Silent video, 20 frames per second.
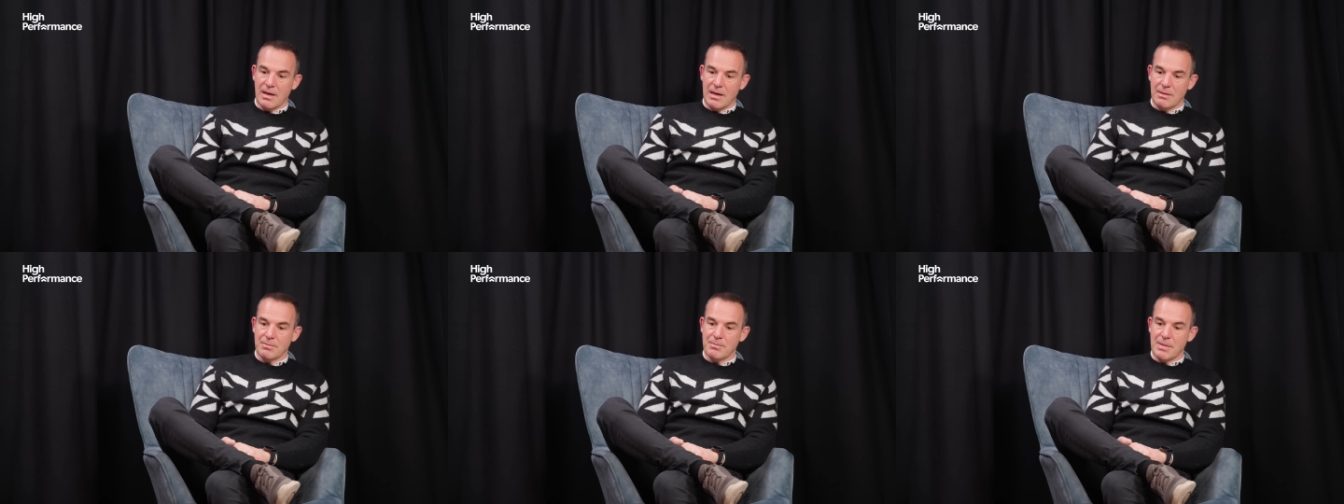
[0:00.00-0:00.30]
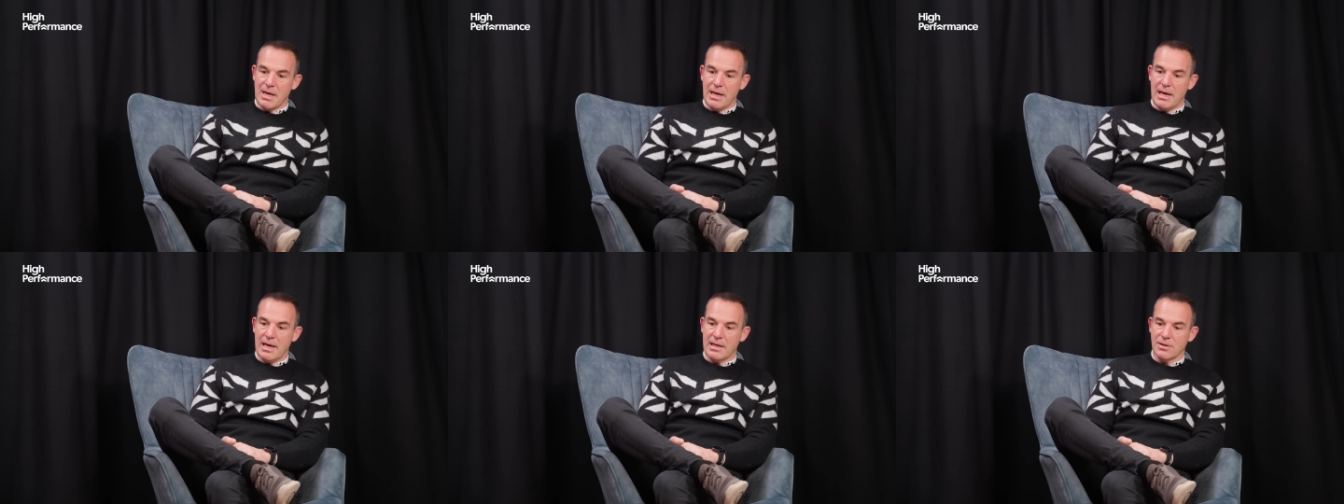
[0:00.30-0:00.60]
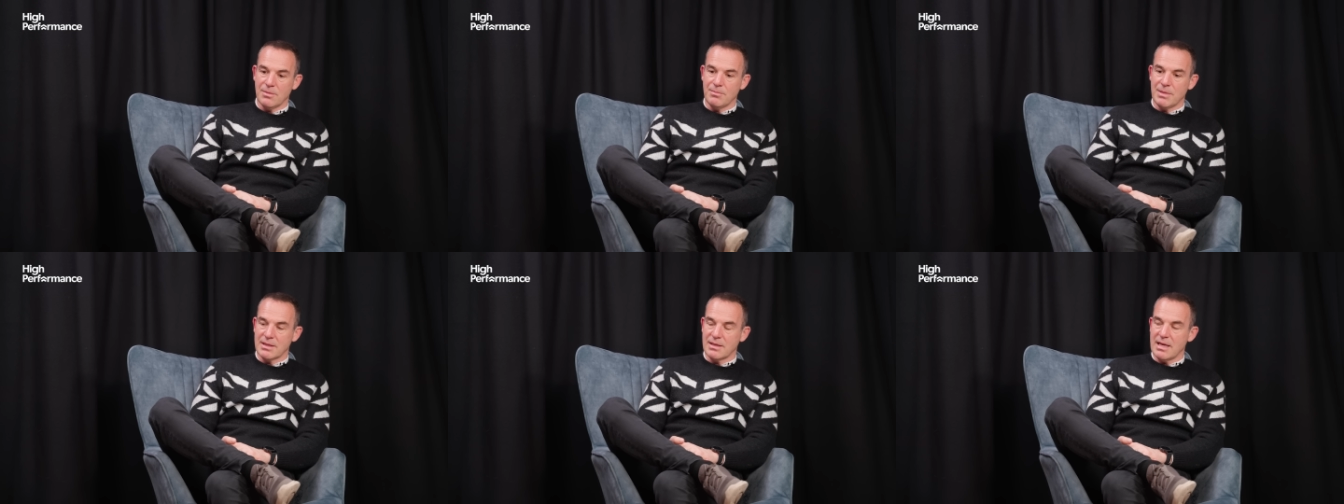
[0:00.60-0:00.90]
my
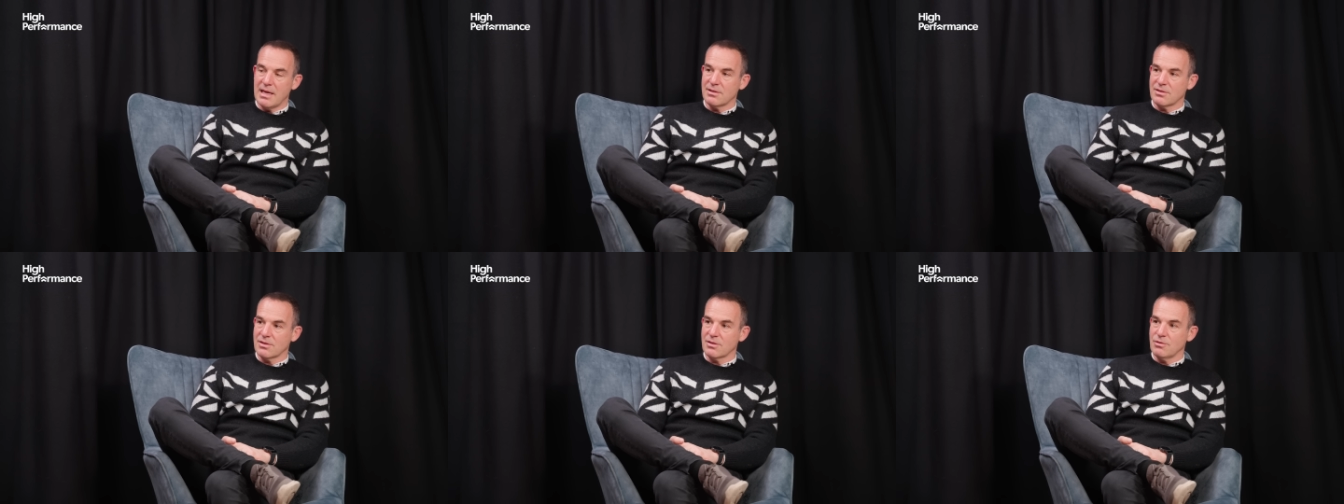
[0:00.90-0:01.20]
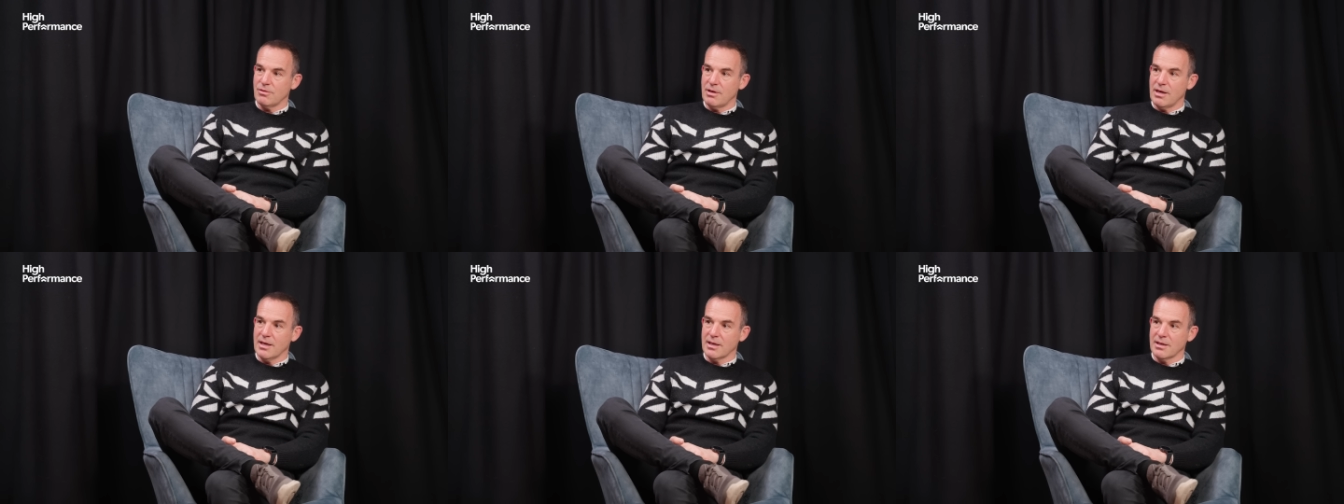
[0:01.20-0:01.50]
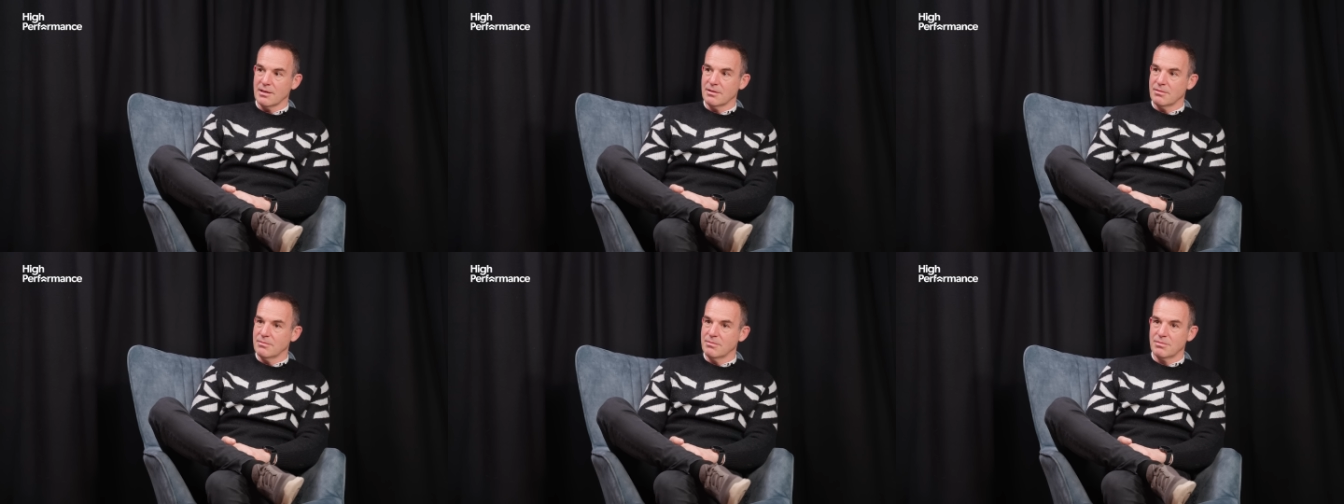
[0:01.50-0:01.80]
head on my desk
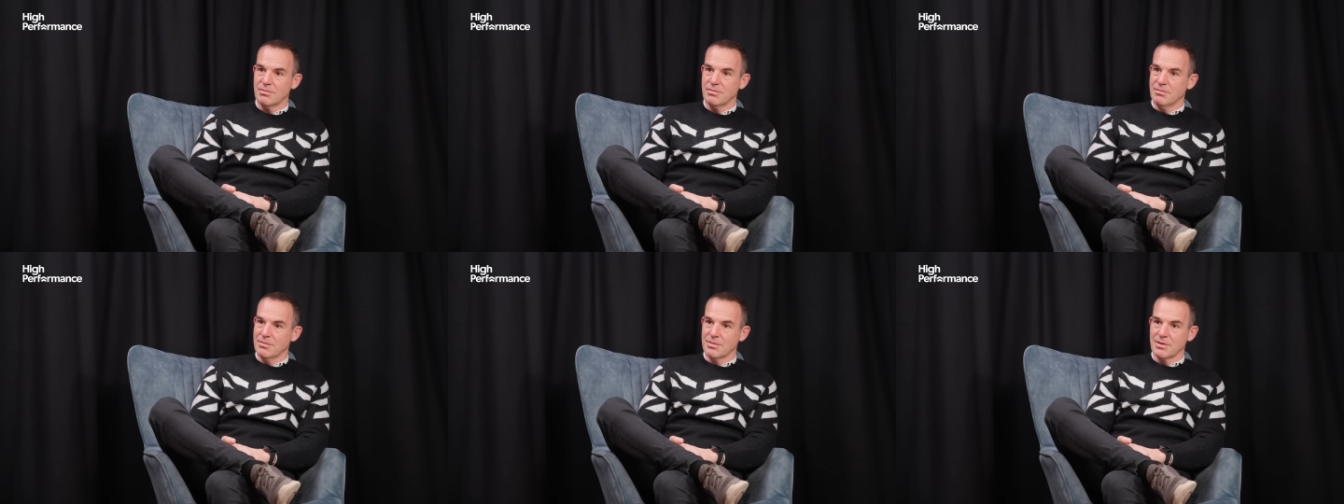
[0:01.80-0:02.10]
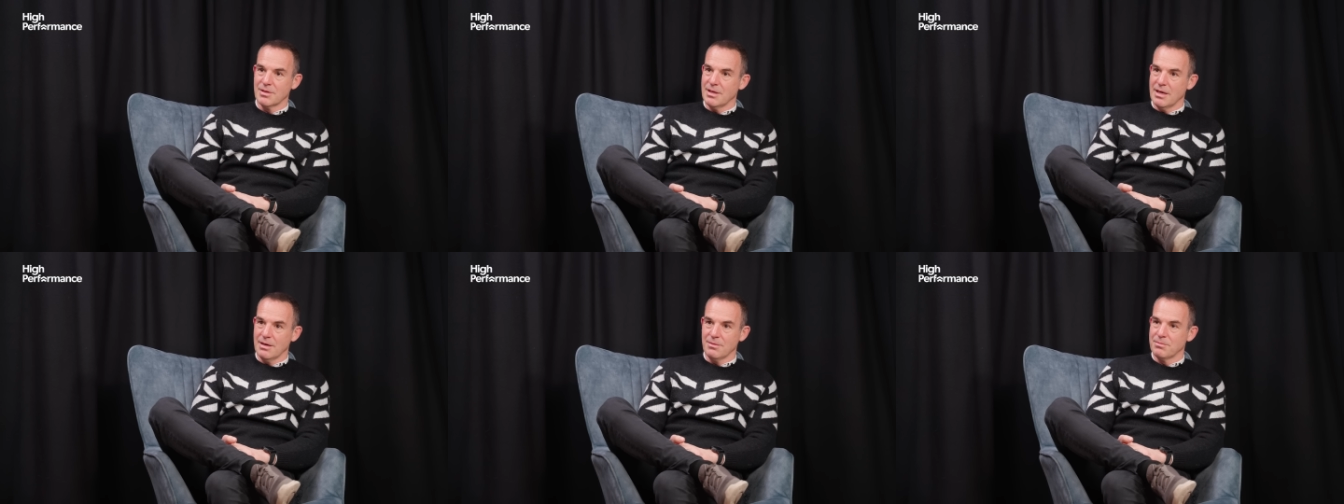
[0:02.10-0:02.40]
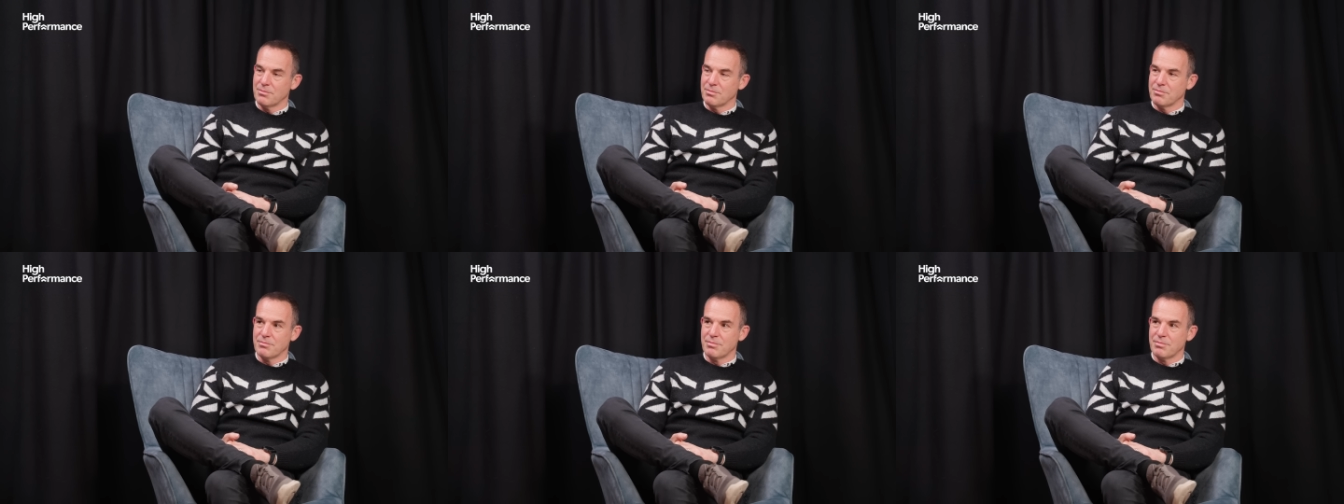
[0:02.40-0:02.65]
crying, you know,